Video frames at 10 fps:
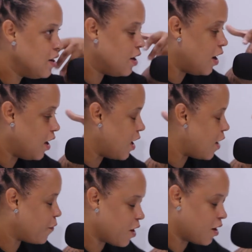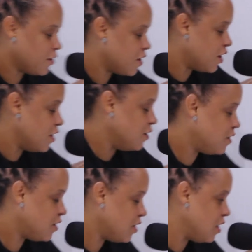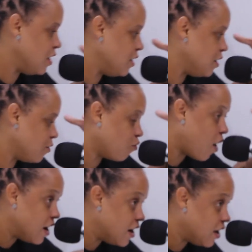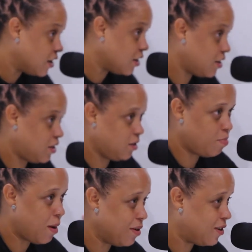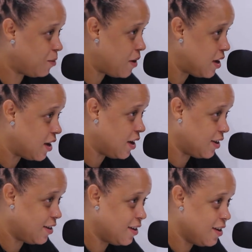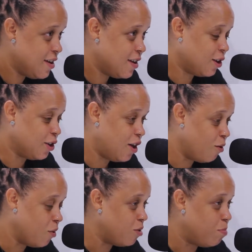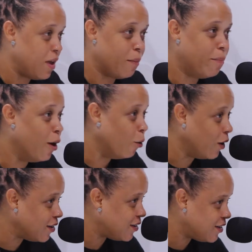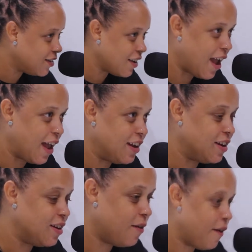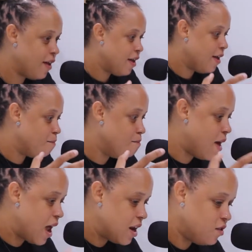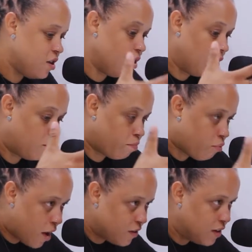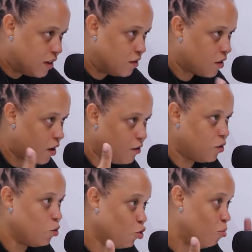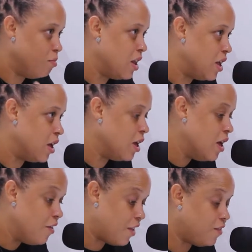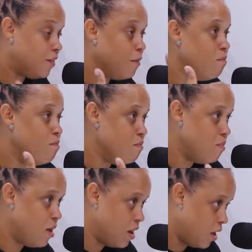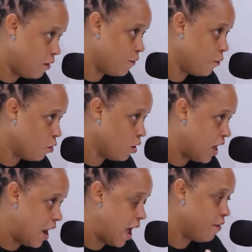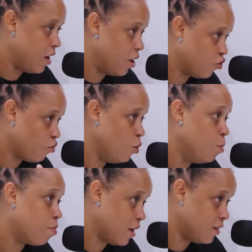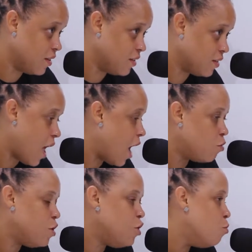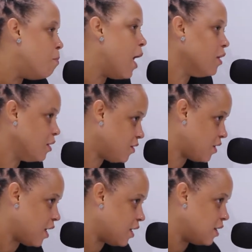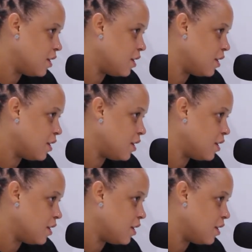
Africana studies, the writing, the public speaking, along with being a poet and managing this presence on social media that's meaningful and having a true presence. How do you balance that?